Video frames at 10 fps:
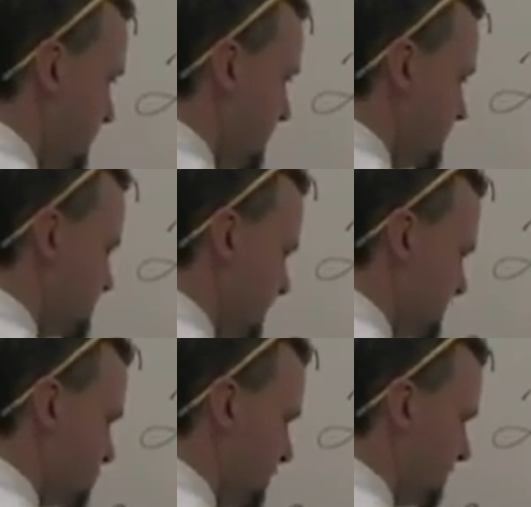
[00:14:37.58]
So
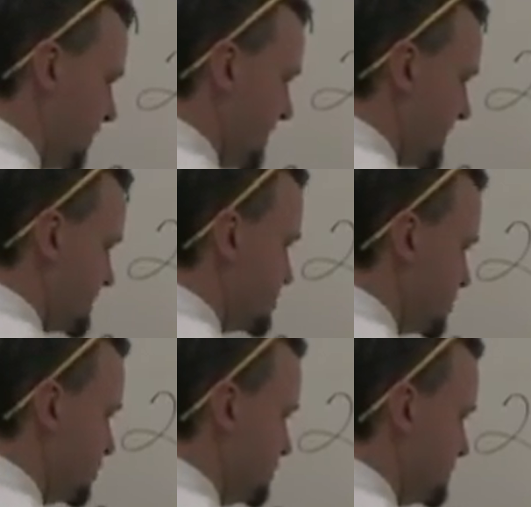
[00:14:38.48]
that's 1 over ln
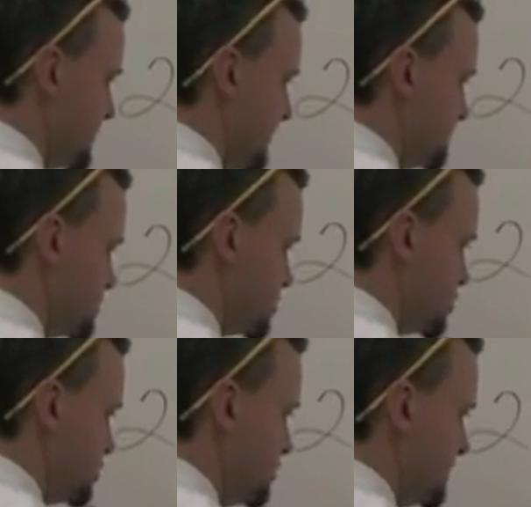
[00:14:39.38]
2
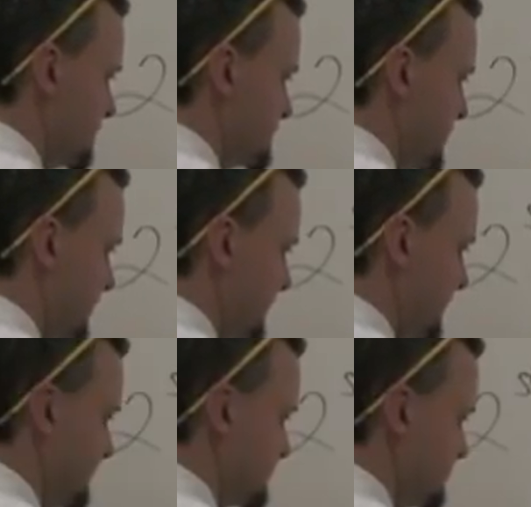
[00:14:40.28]
times 2 to the sine
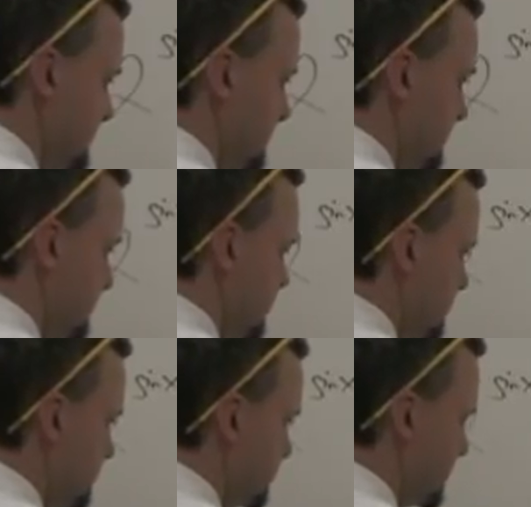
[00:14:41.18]
x
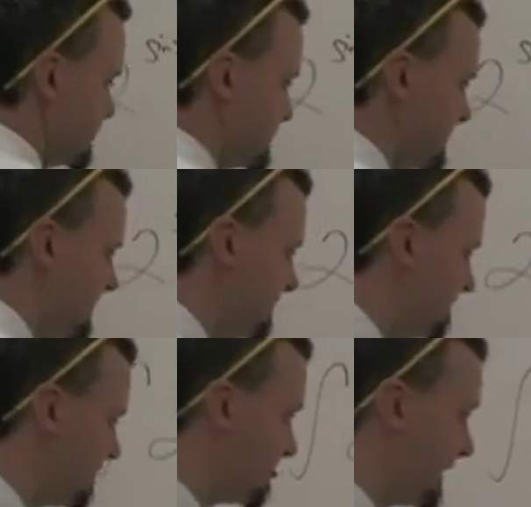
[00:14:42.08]
plus
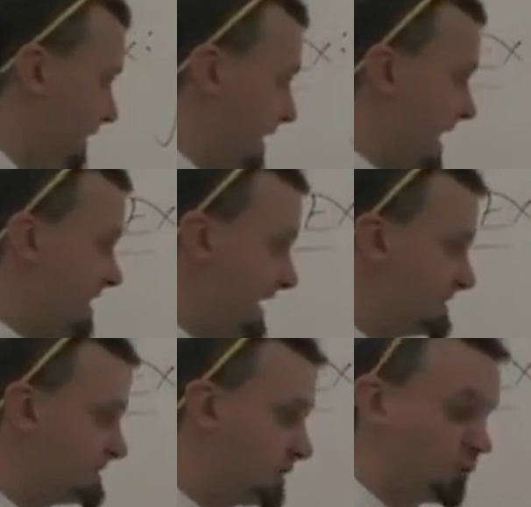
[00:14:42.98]
c. And
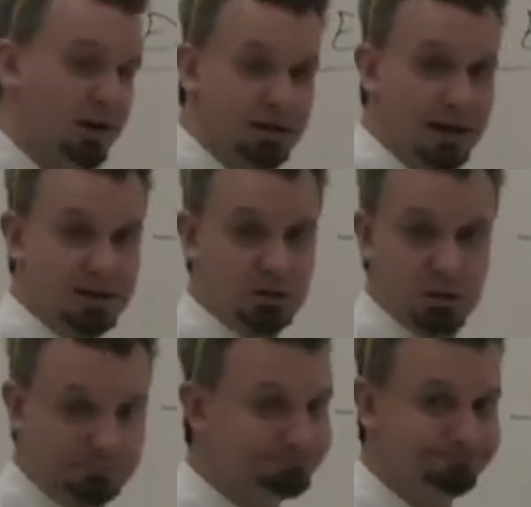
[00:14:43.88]
that's the correct
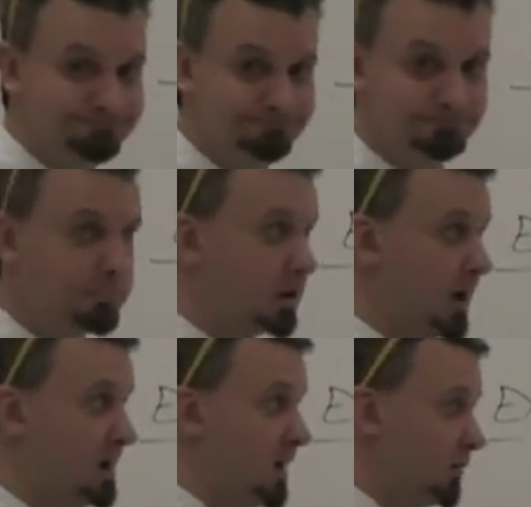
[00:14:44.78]
answer.
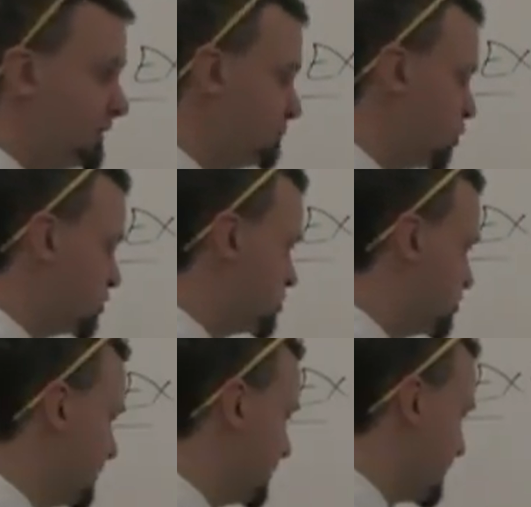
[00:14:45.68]
Okay, nothing more
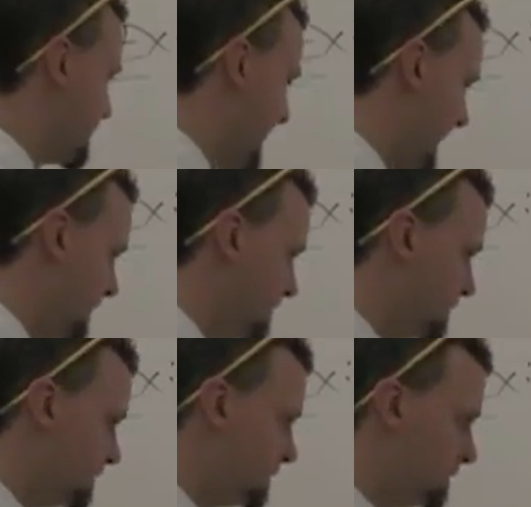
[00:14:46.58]
to it than that.
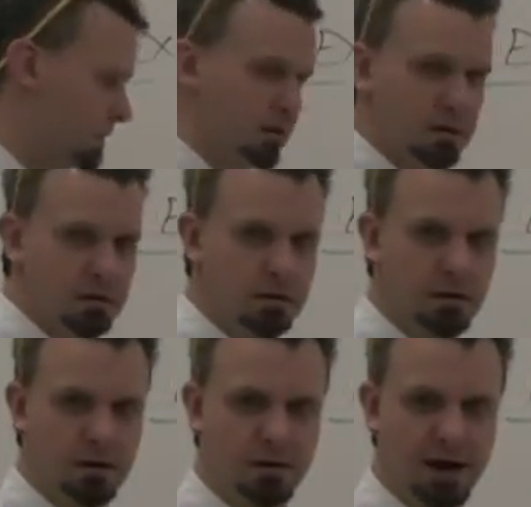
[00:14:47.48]

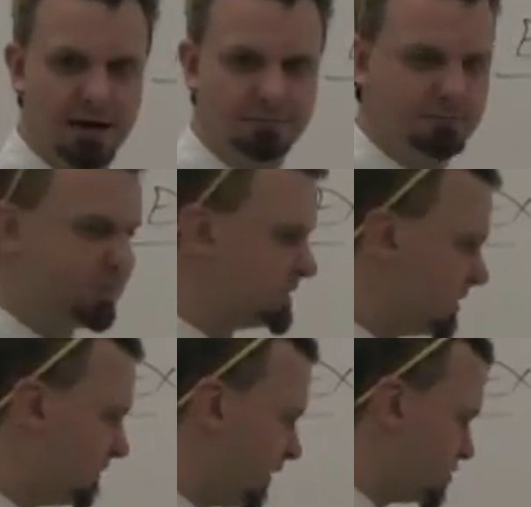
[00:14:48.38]
All right?
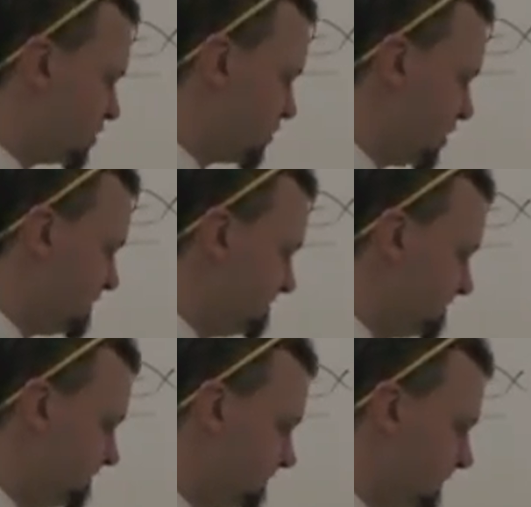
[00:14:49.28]
So far, so
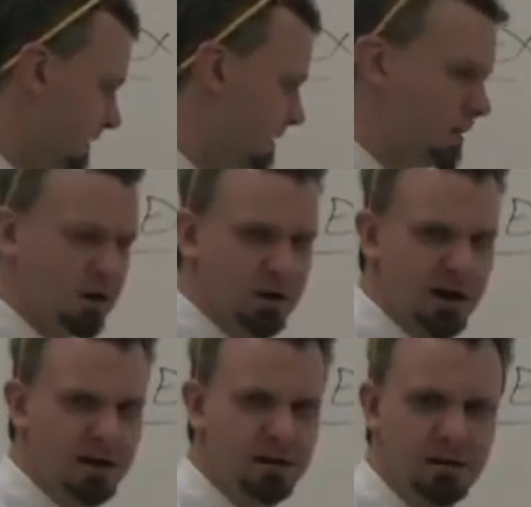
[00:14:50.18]
good?
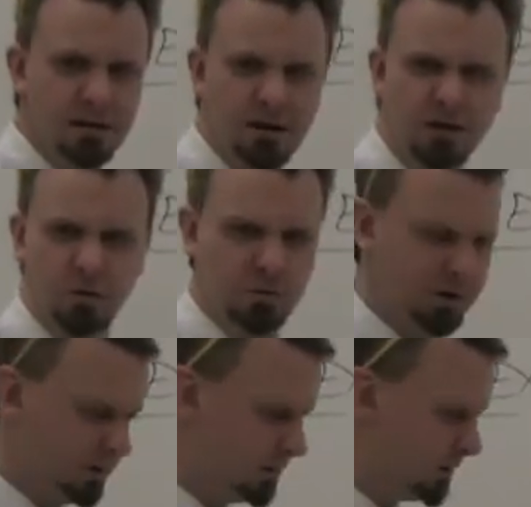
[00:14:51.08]
Okay. Oh,
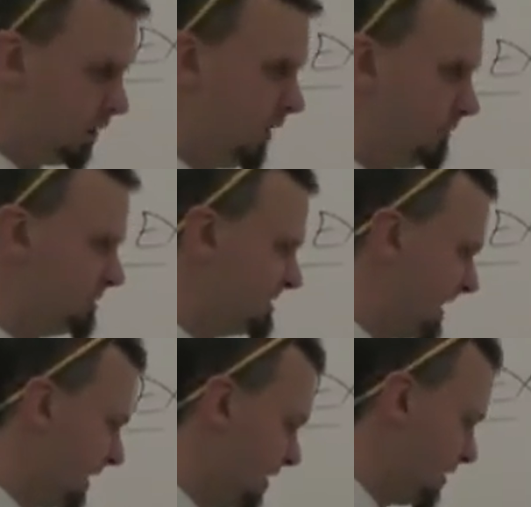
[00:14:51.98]
wait. Hold on 1 second.